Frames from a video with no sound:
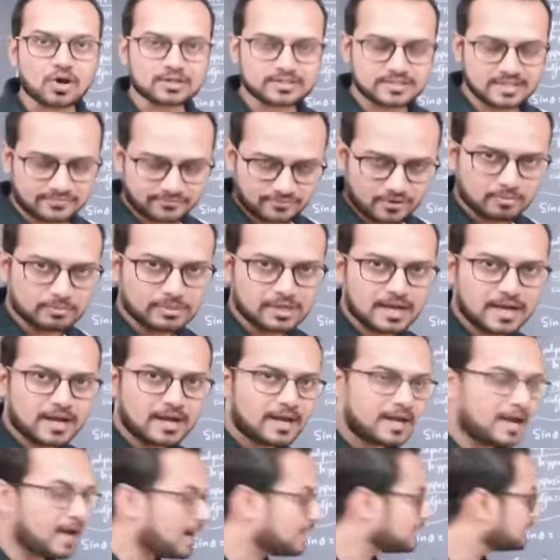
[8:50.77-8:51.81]
or their
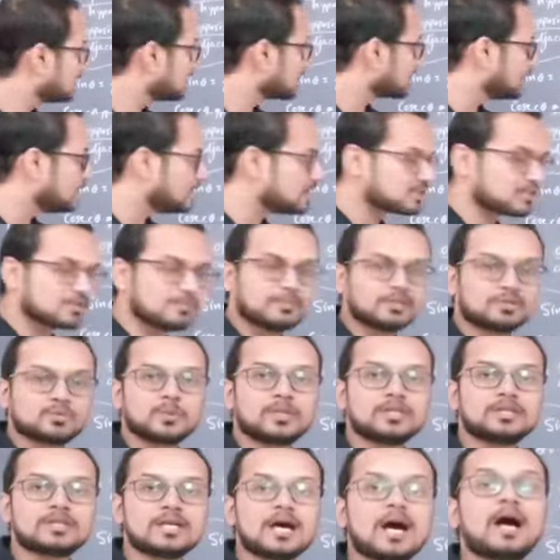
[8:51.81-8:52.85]
formula, and the relation
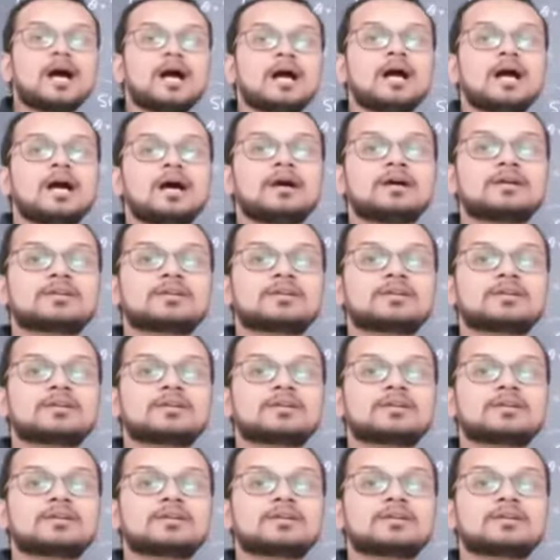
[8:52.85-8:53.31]
between the